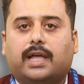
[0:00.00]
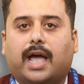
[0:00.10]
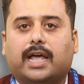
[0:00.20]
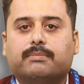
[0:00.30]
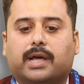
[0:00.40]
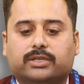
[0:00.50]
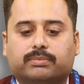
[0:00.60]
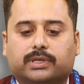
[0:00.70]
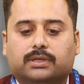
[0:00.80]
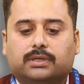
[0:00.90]
and
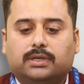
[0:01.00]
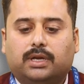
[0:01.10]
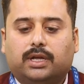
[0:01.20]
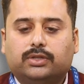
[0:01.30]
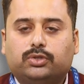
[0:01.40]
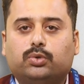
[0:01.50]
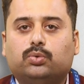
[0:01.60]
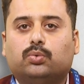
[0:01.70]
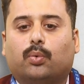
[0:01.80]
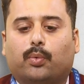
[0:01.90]
management
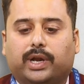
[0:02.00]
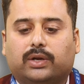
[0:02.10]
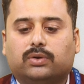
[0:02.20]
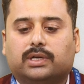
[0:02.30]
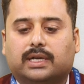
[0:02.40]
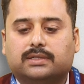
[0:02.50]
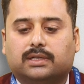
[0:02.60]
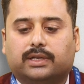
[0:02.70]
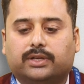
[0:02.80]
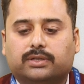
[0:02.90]
through regular
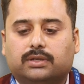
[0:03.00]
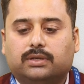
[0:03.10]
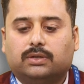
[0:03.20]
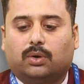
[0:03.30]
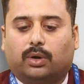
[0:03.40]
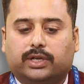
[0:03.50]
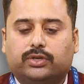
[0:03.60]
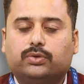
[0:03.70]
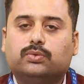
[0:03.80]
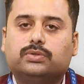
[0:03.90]
consultation on
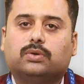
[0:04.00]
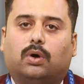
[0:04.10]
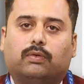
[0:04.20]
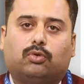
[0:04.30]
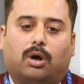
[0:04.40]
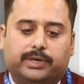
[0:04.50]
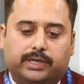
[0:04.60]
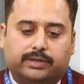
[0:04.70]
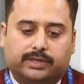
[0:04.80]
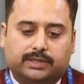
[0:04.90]
issues of common
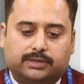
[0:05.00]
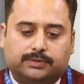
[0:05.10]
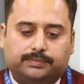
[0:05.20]
interest.